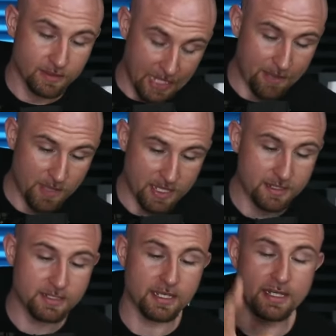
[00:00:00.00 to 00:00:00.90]

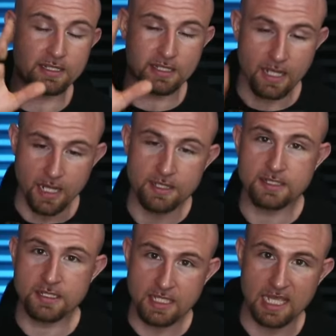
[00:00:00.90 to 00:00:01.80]
it is an
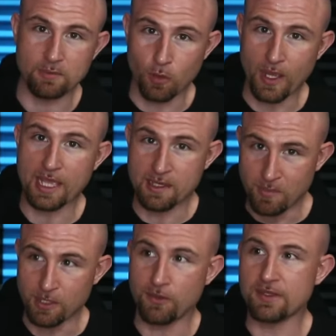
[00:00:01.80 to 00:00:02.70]
unsustainable way to
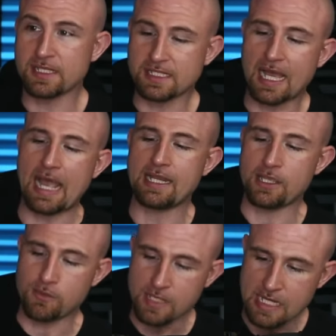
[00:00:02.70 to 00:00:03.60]
build a society.
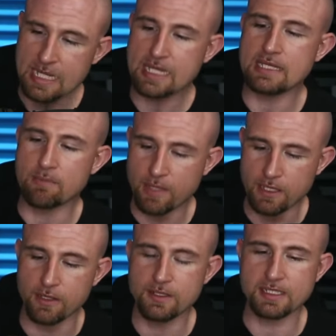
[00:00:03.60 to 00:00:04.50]
You need to
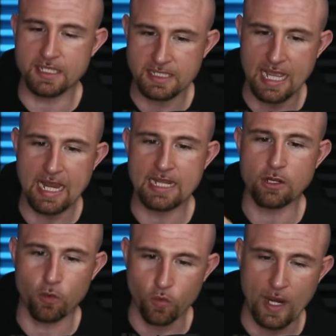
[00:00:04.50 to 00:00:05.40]
build a society
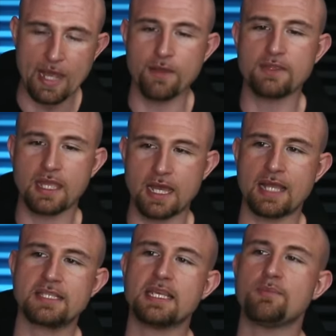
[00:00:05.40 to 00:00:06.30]
around the
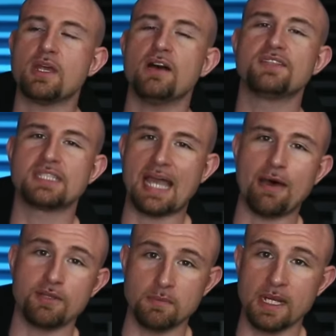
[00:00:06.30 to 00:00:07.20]
concept of
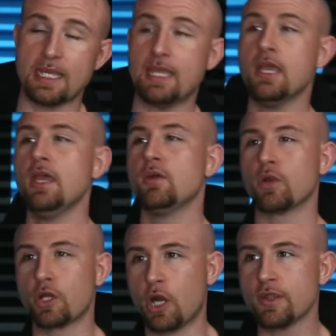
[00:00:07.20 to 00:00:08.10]
sound money,
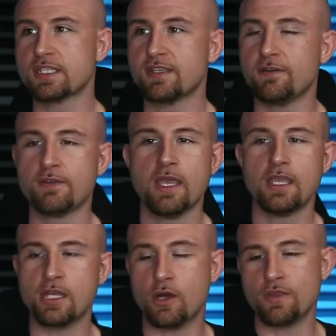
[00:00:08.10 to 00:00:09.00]
regardless of,
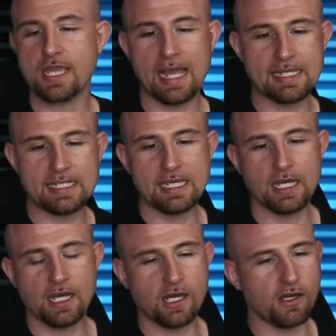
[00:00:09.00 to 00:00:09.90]
you know, the idea
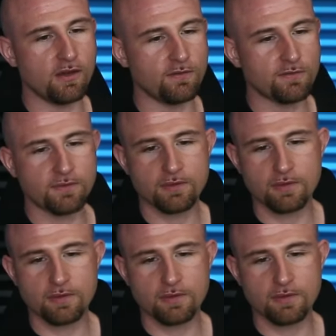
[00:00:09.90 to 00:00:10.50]
of,